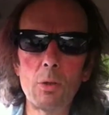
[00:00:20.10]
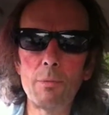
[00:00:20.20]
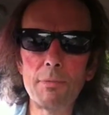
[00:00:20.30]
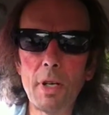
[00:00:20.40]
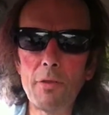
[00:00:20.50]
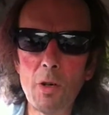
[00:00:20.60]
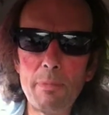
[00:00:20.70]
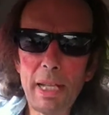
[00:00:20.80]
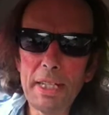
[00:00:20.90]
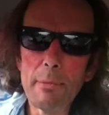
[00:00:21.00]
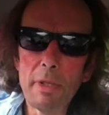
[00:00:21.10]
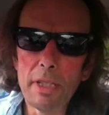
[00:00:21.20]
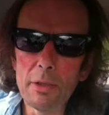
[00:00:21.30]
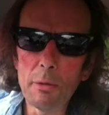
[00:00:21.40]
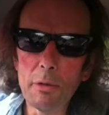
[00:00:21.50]
Oh, I've got plenty of
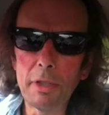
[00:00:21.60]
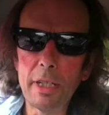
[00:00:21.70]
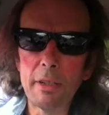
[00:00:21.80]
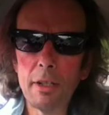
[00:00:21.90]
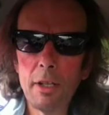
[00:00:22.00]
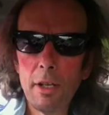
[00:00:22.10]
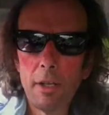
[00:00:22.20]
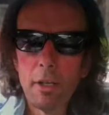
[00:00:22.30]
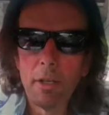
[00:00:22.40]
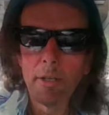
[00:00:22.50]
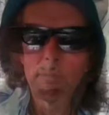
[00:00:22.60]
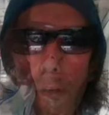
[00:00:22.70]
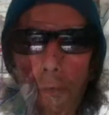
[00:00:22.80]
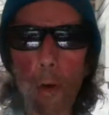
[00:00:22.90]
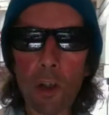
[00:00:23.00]
money, so we're okay.
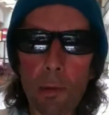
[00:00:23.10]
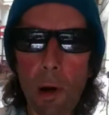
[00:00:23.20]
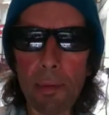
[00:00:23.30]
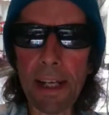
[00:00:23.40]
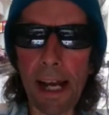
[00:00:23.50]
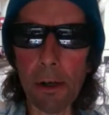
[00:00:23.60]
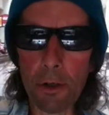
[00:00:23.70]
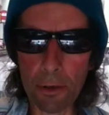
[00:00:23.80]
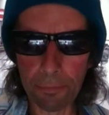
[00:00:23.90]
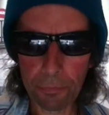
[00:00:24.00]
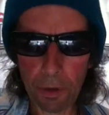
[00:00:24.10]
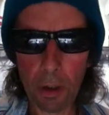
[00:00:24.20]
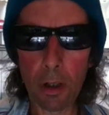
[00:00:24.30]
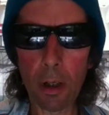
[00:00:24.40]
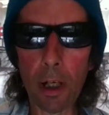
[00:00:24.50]
Right folks, I'm uptown.
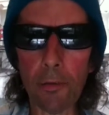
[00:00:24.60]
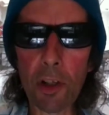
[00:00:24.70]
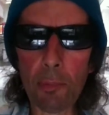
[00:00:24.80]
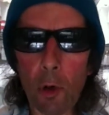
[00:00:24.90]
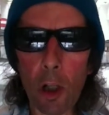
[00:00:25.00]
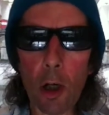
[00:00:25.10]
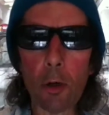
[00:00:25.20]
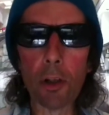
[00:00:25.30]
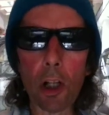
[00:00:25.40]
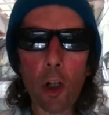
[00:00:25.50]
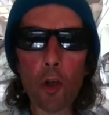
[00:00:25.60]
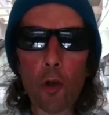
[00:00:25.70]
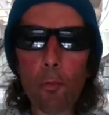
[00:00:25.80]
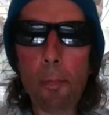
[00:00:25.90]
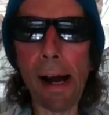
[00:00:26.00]
I've just bought loads of
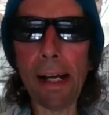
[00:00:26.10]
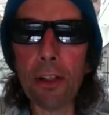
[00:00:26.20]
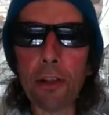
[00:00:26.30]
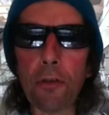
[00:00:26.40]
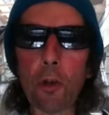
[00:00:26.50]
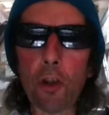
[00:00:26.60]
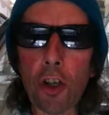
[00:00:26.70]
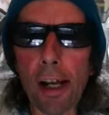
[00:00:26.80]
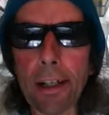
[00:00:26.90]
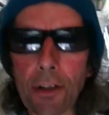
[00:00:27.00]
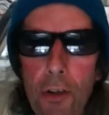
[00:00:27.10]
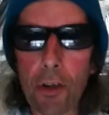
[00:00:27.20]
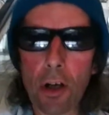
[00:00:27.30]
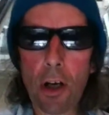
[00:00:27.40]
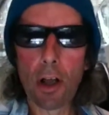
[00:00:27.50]
loom bands for
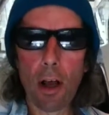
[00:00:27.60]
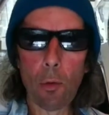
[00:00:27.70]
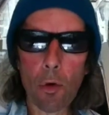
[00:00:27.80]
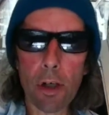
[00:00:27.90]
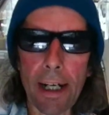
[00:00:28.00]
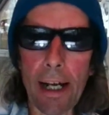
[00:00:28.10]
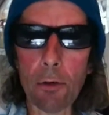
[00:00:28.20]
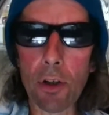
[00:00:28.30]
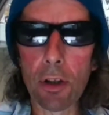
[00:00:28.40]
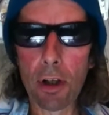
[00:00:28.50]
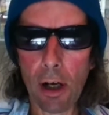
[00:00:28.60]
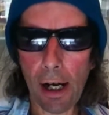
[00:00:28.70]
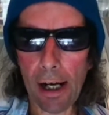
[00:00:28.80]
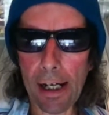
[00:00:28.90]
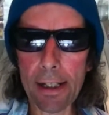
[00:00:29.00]
tonight's workout.
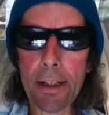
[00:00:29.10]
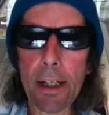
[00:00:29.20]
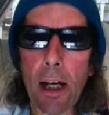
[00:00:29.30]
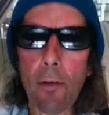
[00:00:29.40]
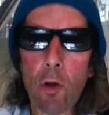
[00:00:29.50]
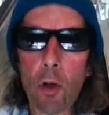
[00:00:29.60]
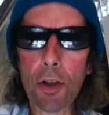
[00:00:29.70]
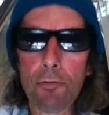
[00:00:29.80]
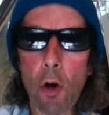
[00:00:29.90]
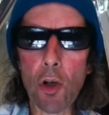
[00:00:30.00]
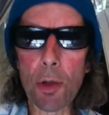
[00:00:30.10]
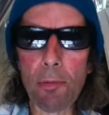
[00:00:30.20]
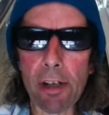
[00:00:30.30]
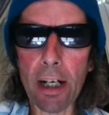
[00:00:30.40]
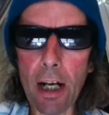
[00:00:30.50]
And I've lost
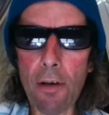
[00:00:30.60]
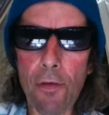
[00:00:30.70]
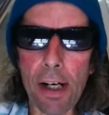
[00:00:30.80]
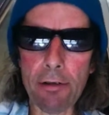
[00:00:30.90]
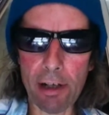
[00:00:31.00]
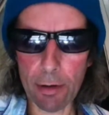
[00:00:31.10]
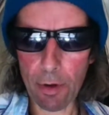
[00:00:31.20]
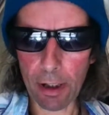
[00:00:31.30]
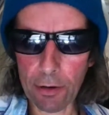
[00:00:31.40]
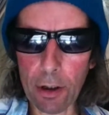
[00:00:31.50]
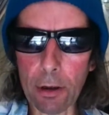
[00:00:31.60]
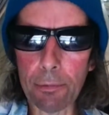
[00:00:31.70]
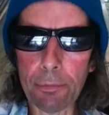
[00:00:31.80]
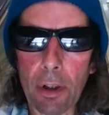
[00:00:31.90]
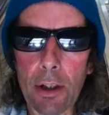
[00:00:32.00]
Rosemary. I can't find her anywhere, so
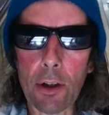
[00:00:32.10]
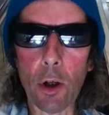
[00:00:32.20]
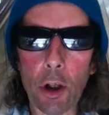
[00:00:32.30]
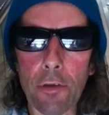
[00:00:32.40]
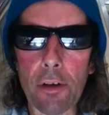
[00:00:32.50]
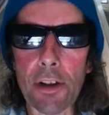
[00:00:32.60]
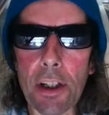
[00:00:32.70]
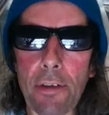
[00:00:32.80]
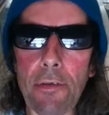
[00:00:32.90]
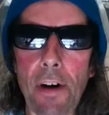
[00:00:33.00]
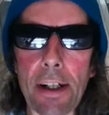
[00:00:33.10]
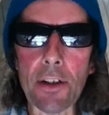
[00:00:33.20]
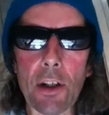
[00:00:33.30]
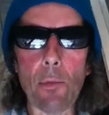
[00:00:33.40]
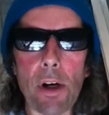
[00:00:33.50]
just got to look for her, see if I can find her
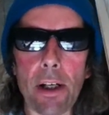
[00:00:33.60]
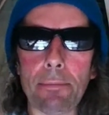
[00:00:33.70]
somewhere.